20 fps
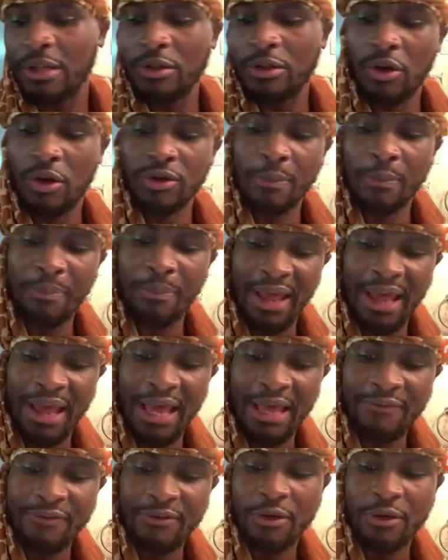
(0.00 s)
fell along the
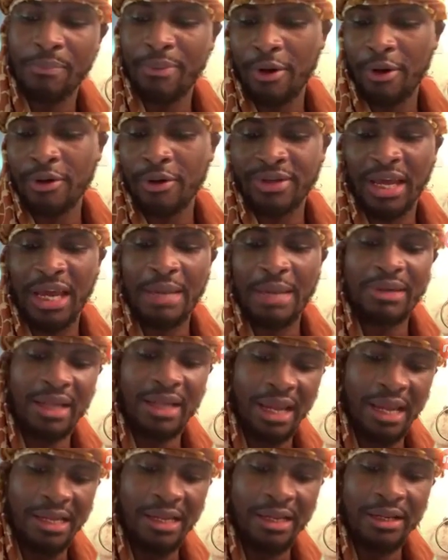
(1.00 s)
path, and the bird came
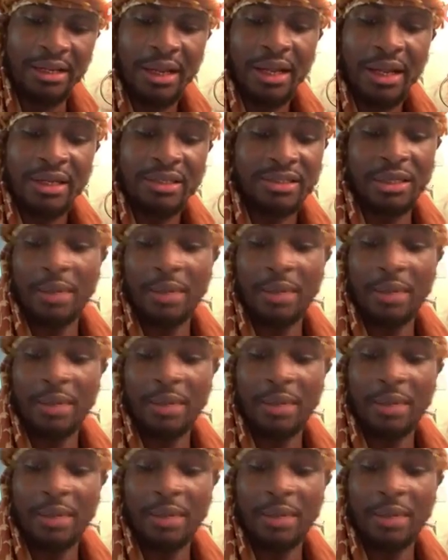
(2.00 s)
and ate it.